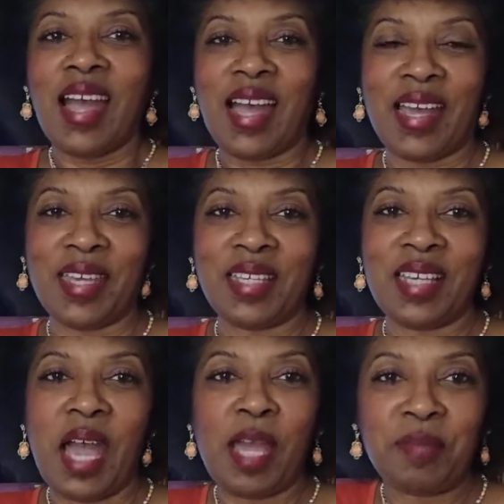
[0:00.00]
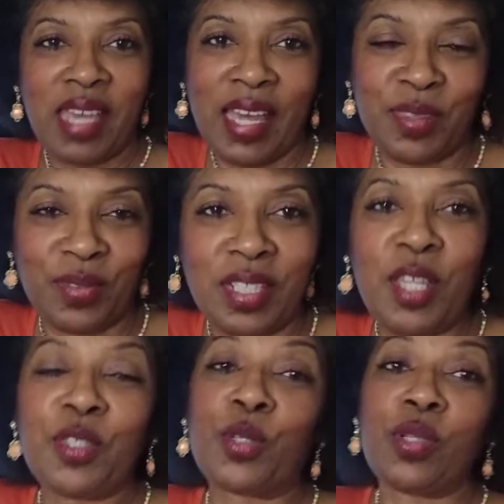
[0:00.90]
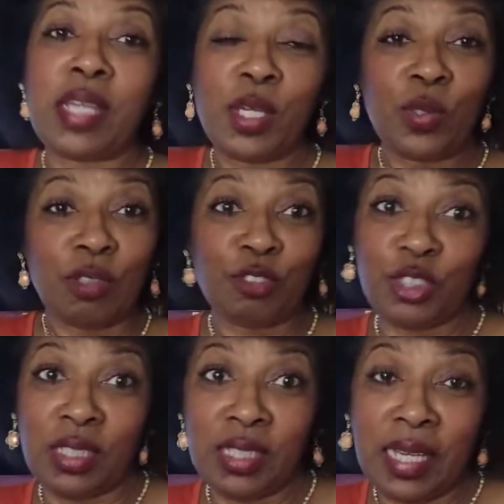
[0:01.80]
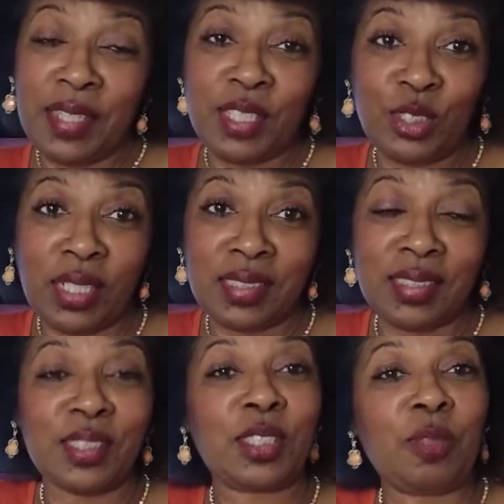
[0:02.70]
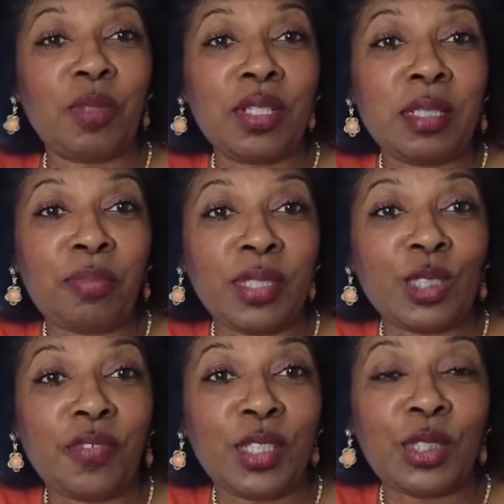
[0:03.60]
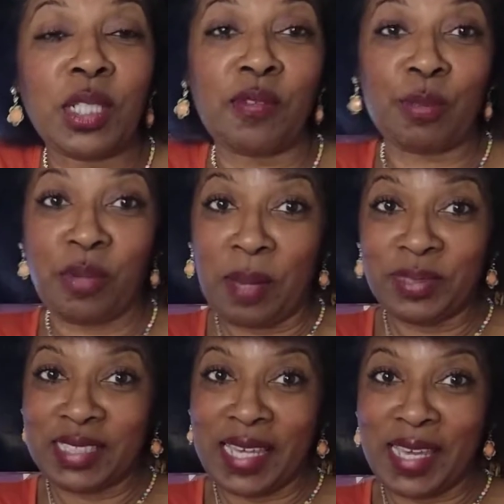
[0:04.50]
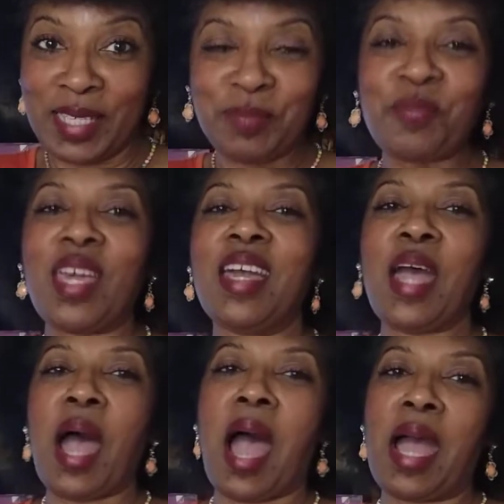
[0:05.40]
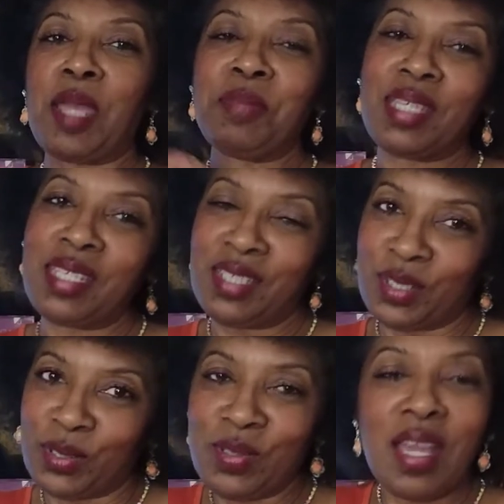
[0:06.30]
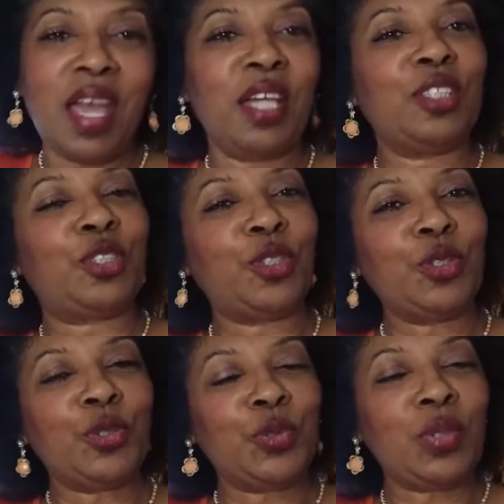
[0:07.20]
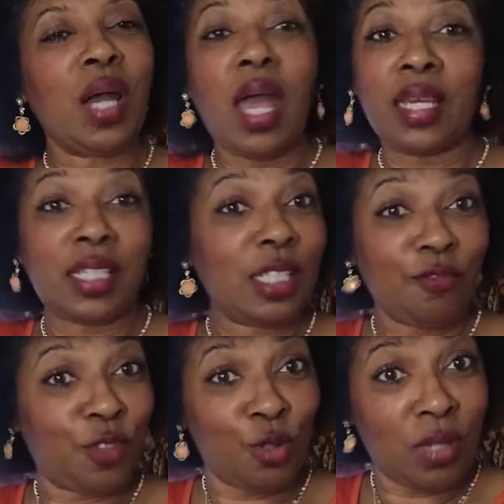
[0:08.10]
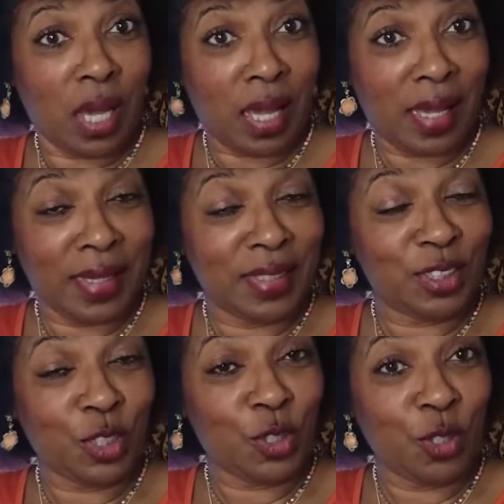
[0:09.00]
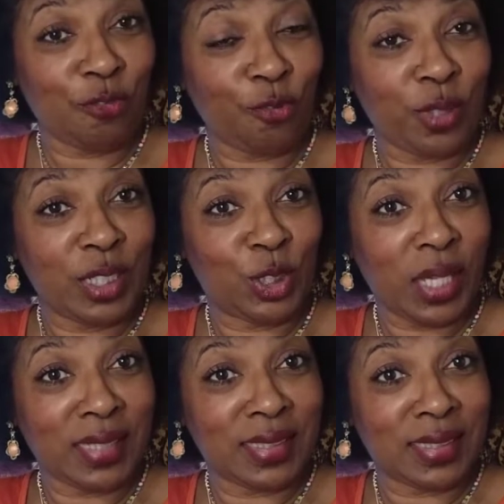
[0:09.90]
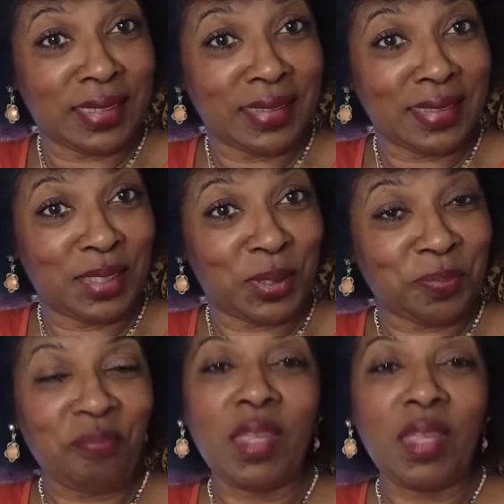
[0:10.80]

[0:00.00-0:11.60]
Hi, I'm Catherine, the creator of Shia and the Jetsons Community Preservation of the Promised Land. I'm here to give you guys your free Jetsons.